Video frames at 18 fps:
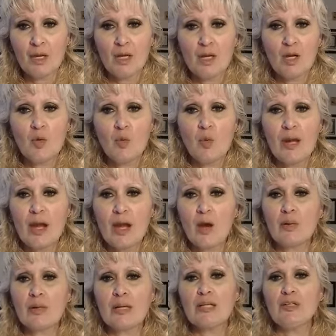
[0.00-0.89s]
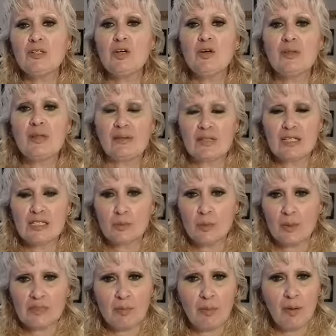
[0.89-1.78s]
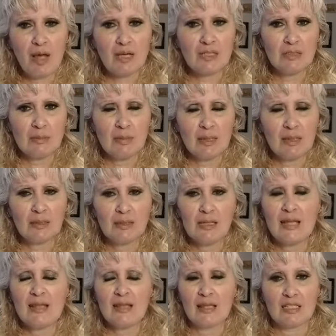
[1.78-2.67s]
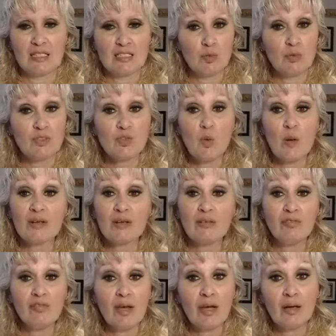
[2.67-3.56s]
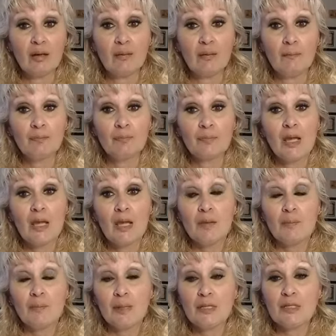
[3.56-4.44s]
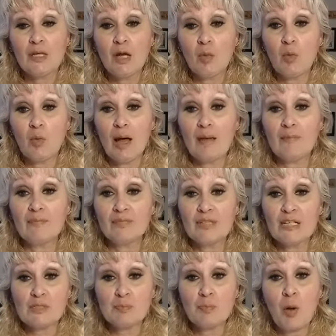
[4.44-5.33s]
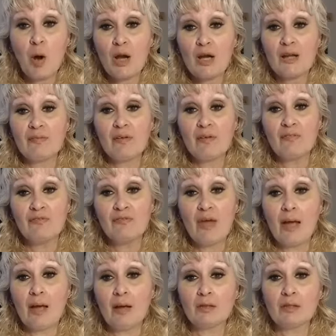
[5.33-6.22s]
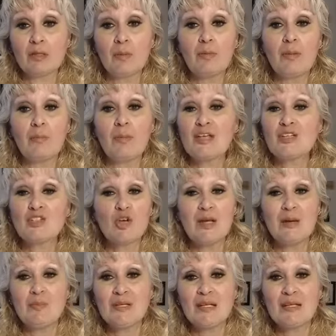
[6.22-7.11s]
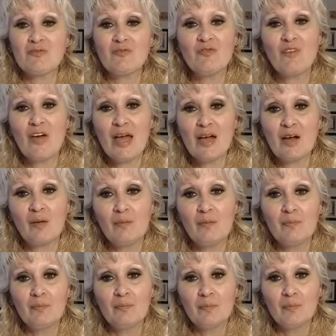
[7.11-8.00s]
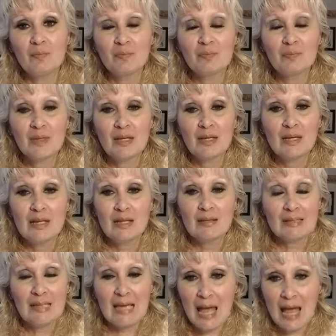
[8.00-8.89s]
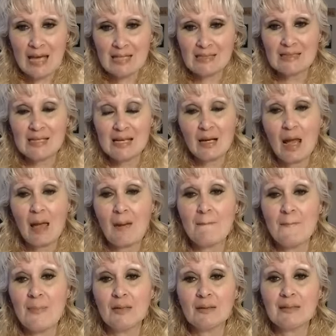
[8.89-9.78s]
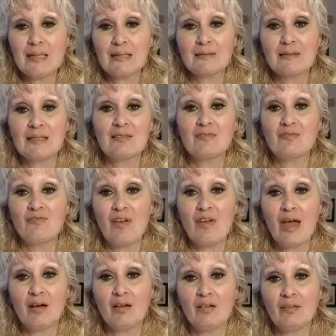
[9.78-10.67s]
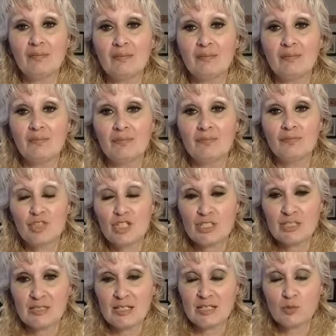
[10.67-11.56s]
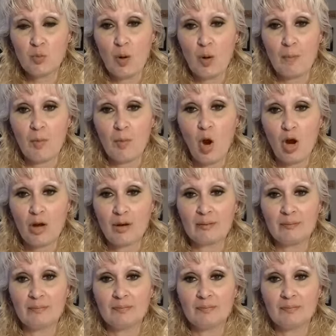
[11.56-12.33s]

we already knew that this was a possibility, that this was going to fail. But you know what? This part of it failed, but my dream didn't fail. The asset I'm building didn't fail, just this one part.